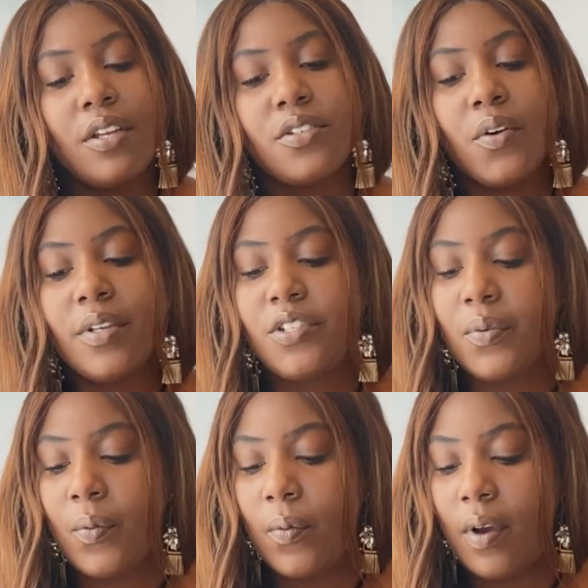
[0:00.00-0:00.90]
So as
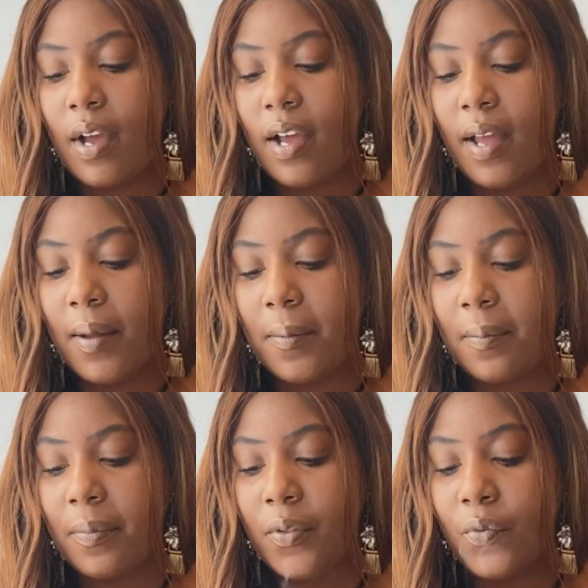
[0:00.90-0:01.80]
you
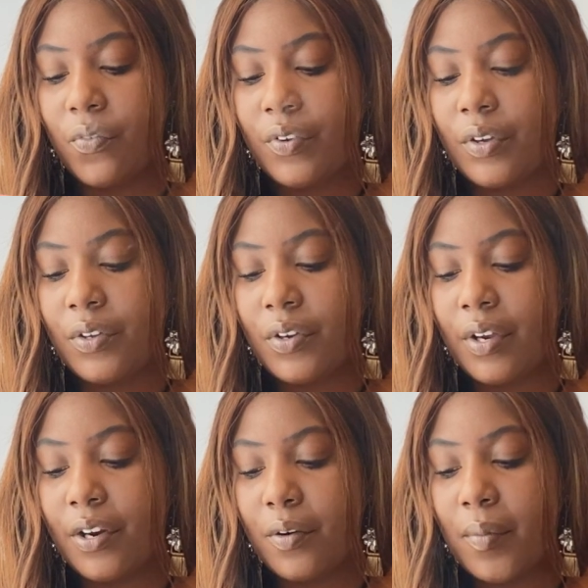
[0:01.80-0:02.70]
reveal your
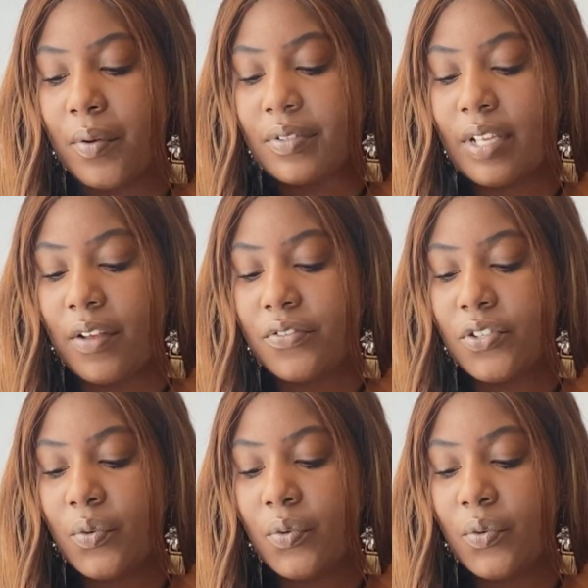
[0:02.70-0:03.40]
innermost selves